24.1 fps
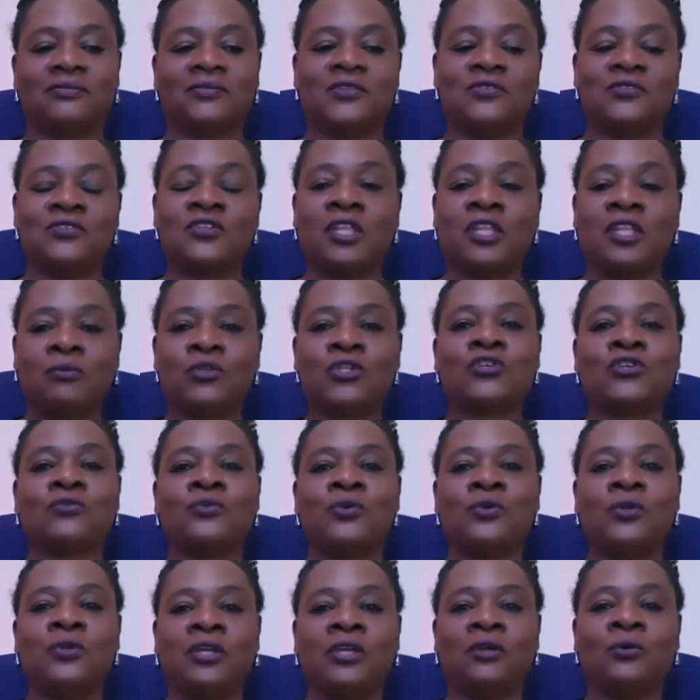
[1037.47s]
So they were
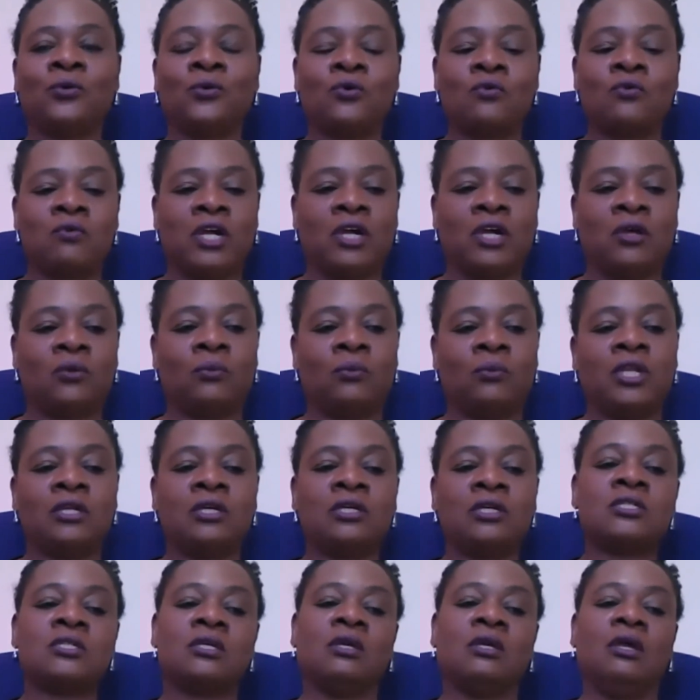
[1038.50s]
truly all-round
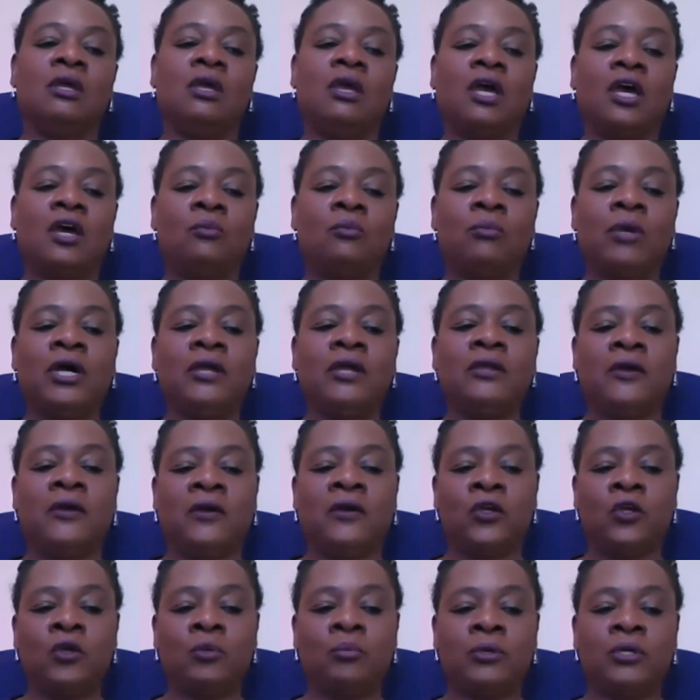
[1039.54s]
winners. And my
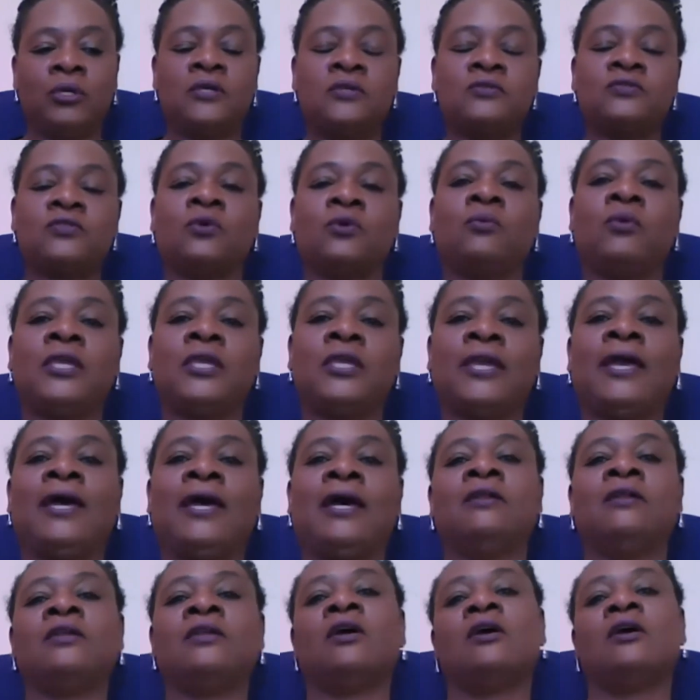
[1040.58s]
hope is that we
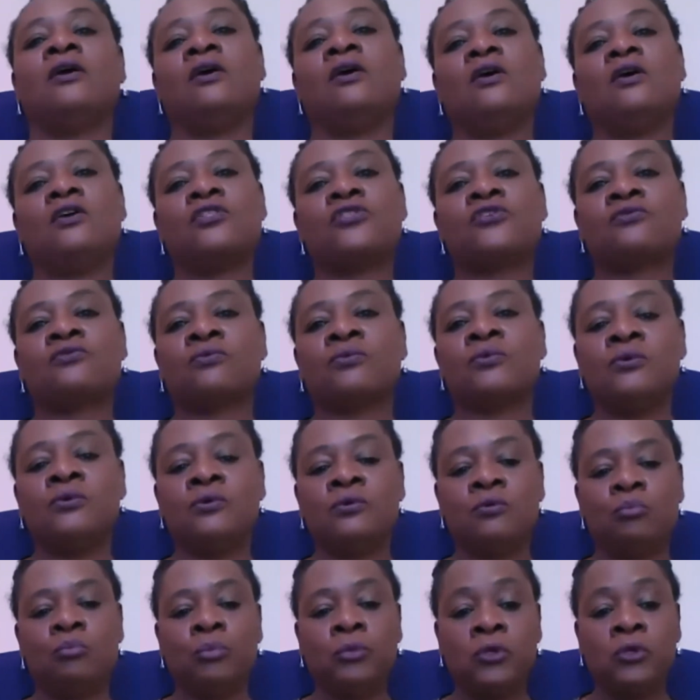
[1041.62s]
can,
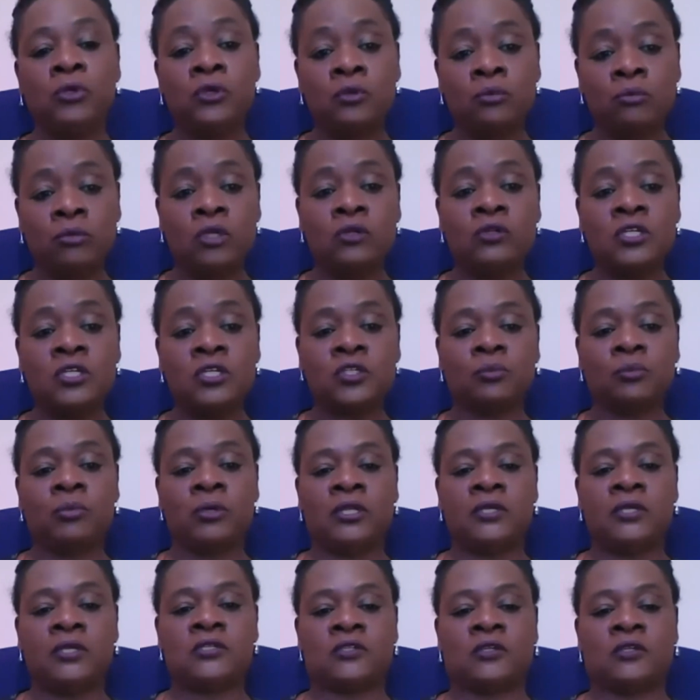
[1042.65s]
through
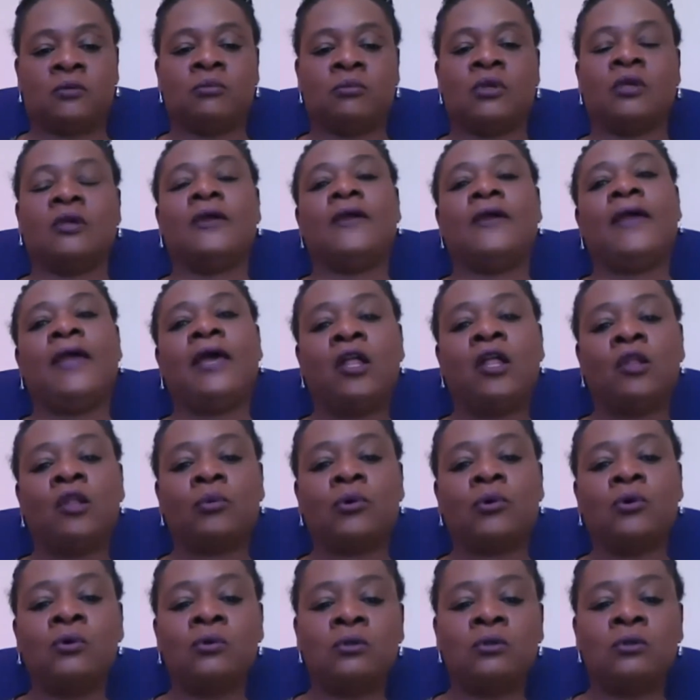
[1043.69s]
municipalism, help
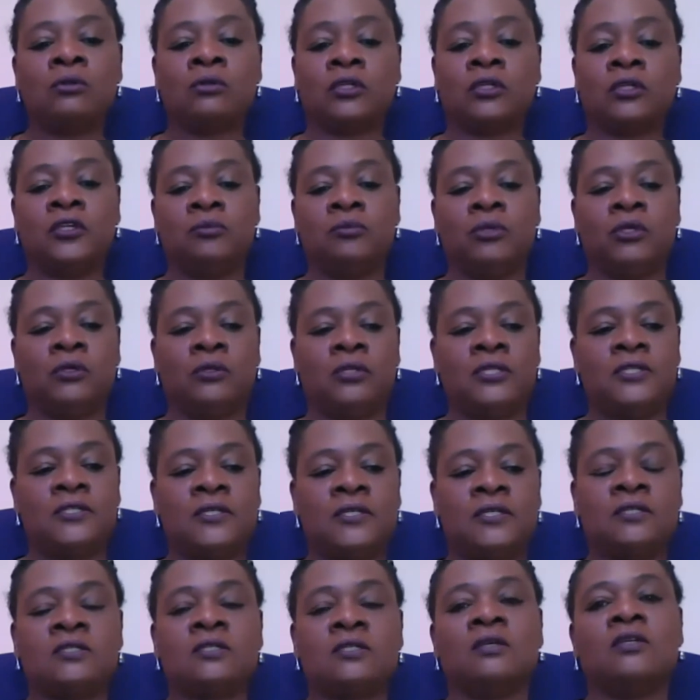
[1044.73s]
all
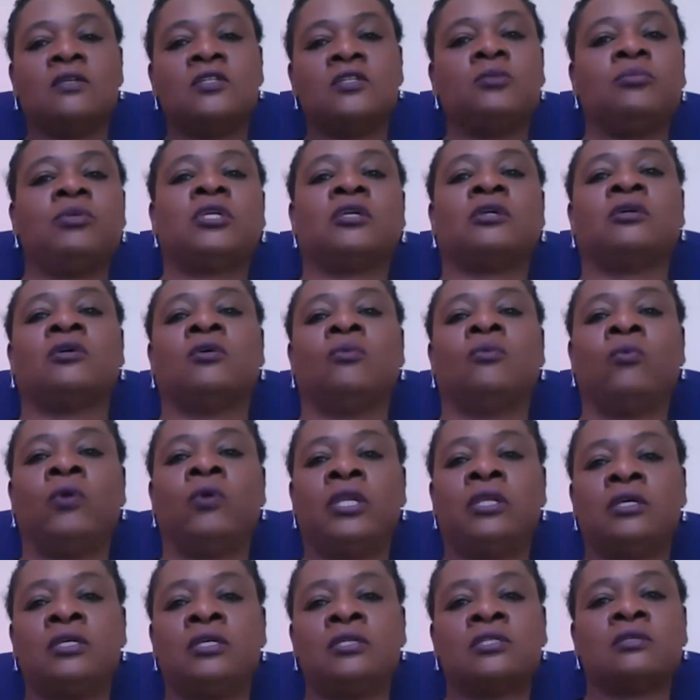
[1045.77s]
communities to become
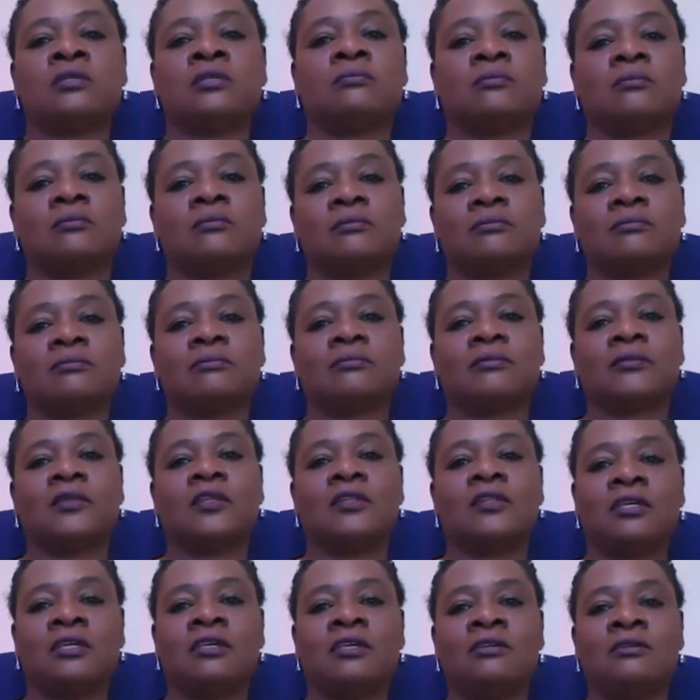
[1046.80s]
winners.
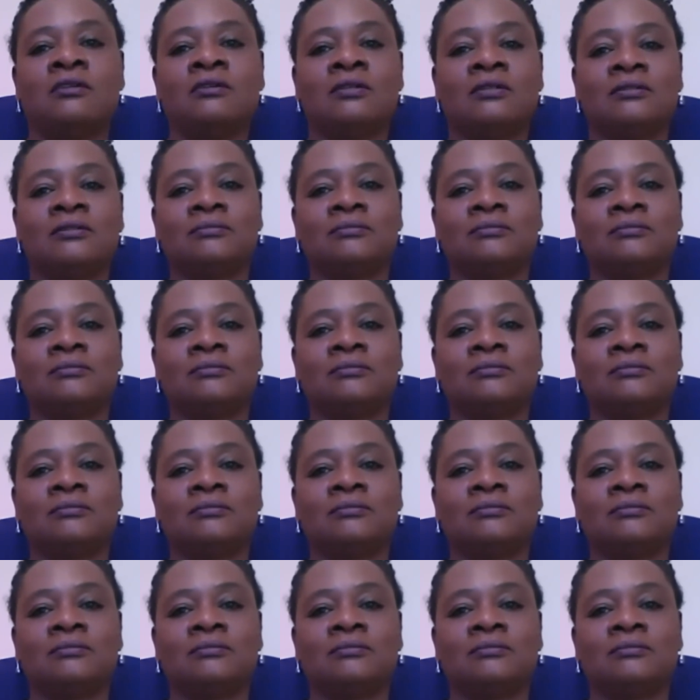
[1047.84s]
Thank you.